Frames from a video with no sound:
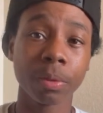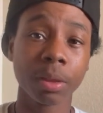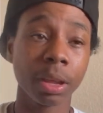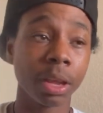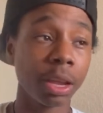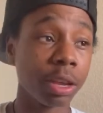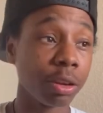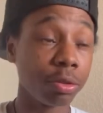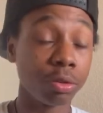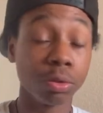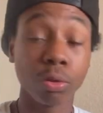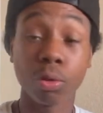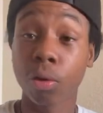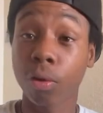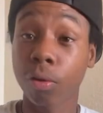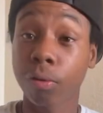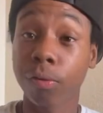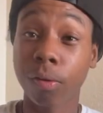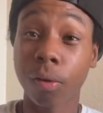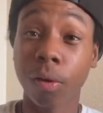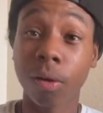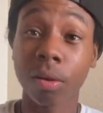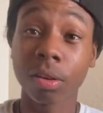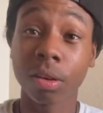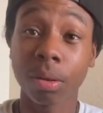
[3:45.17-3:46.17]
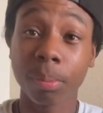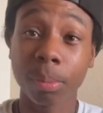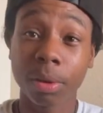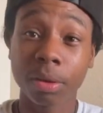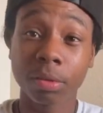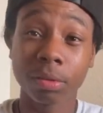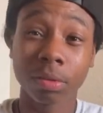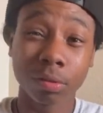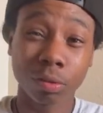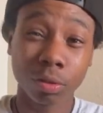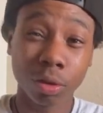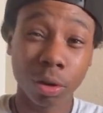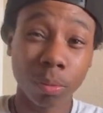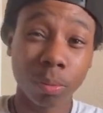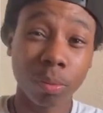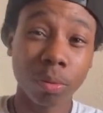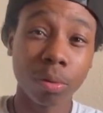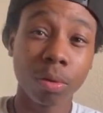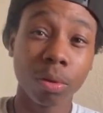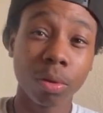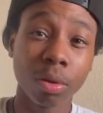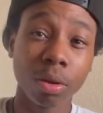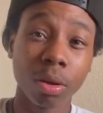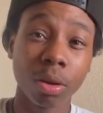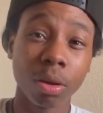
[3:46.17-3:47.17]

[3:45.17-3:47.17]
Is you gonna fall in the midst of trouble